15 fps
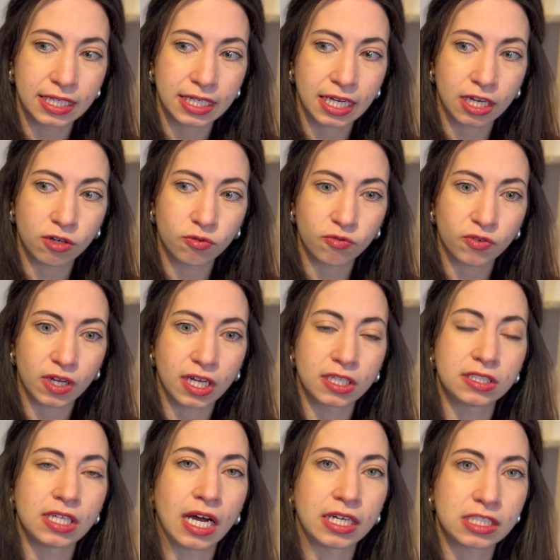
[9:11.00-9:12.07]
kind of
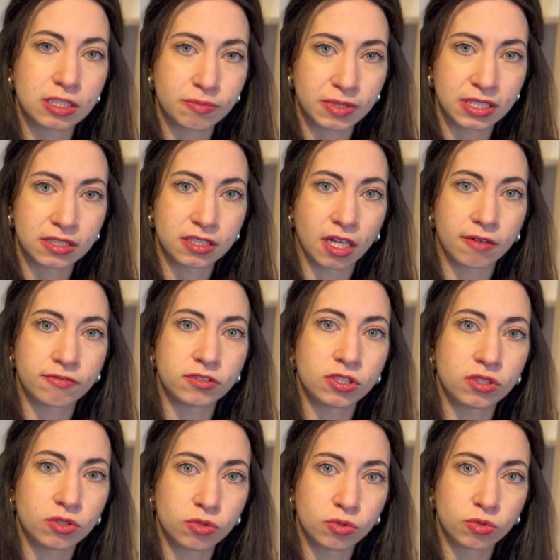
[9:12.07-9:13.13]
attach myself
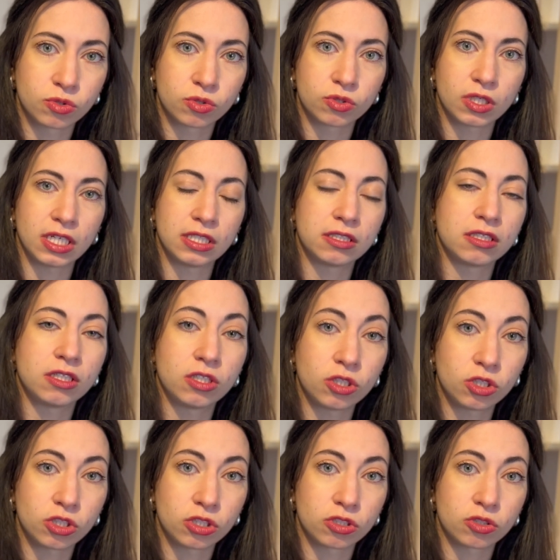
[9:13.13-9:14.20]
to
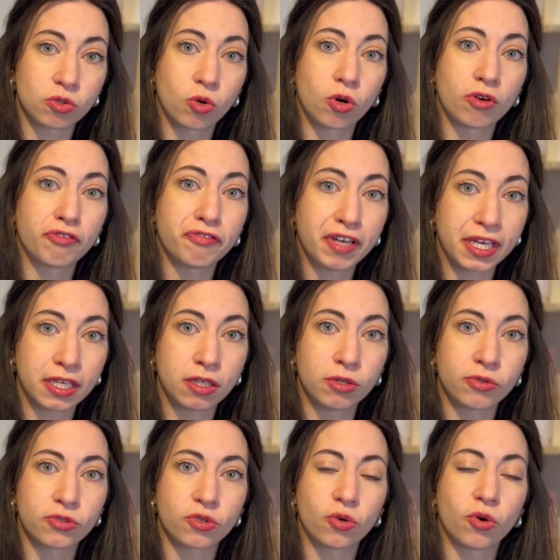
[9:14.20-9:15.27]
institutions or
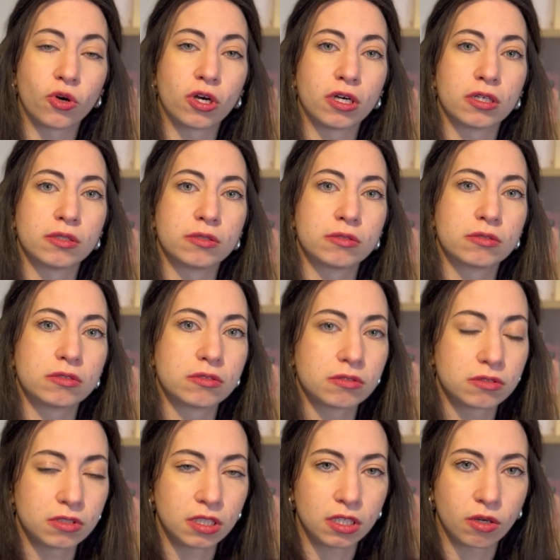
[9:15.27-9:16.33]
venues or,
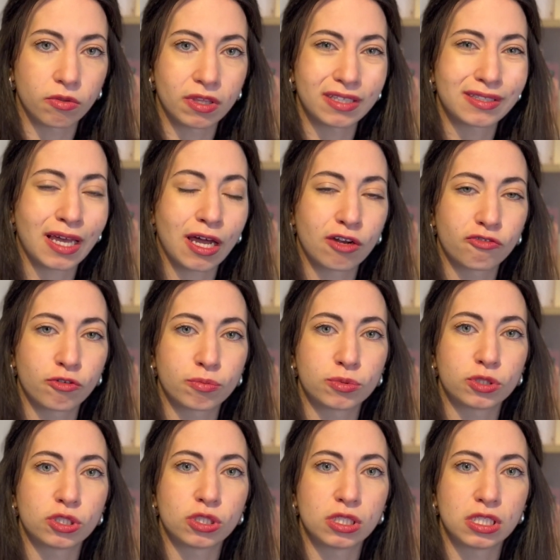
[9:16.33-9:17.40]
these kind of
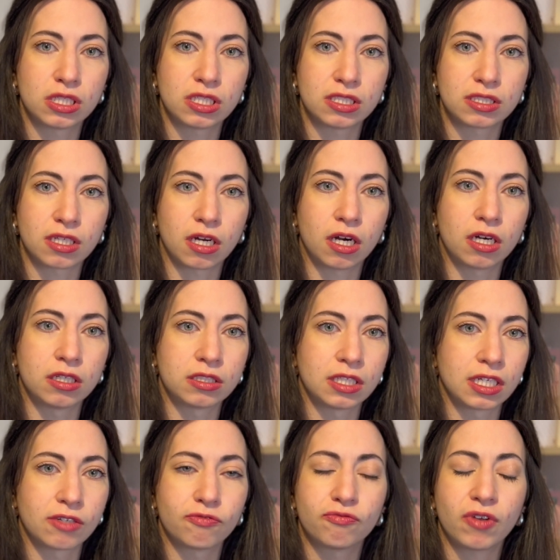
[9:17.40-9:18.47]
opportunities that are
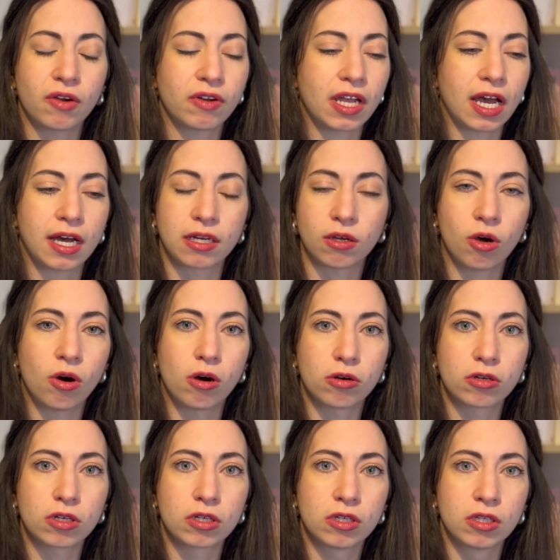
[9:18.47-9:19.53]
like very ad
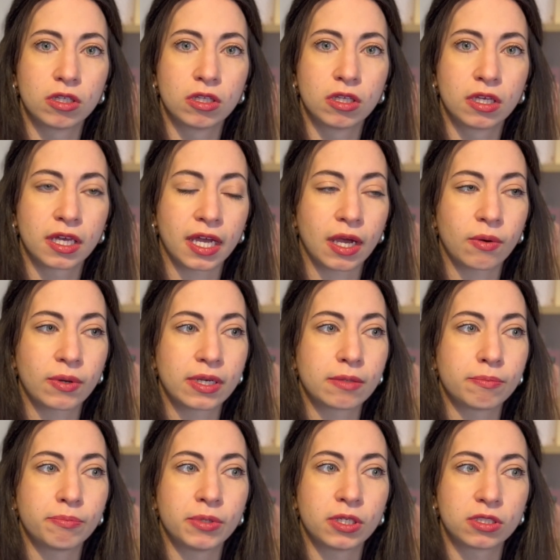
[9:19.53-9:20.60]
hoc. How can I
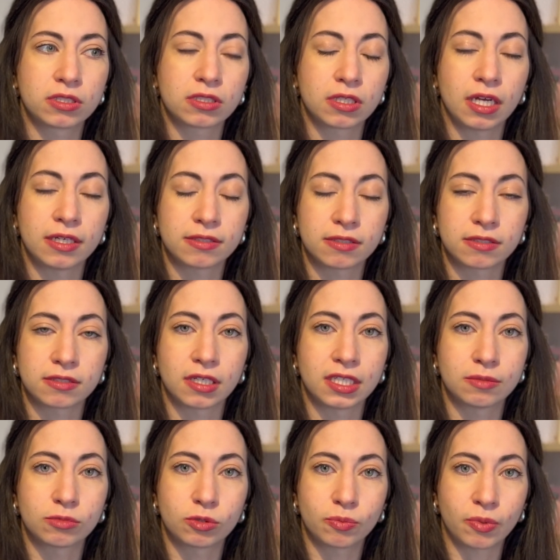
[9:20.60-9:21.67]
build a
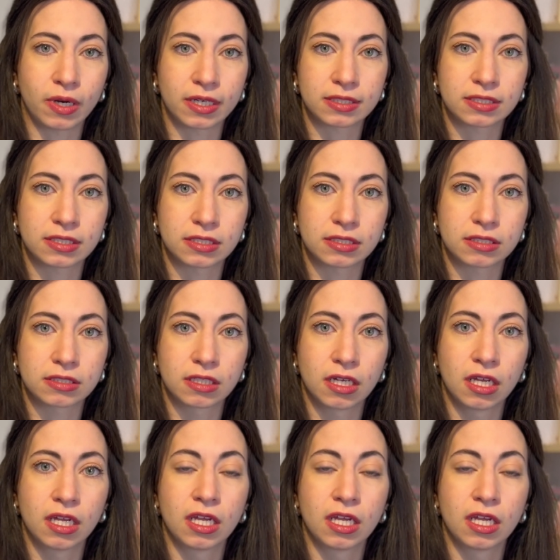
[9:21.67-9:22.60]
sustainable practice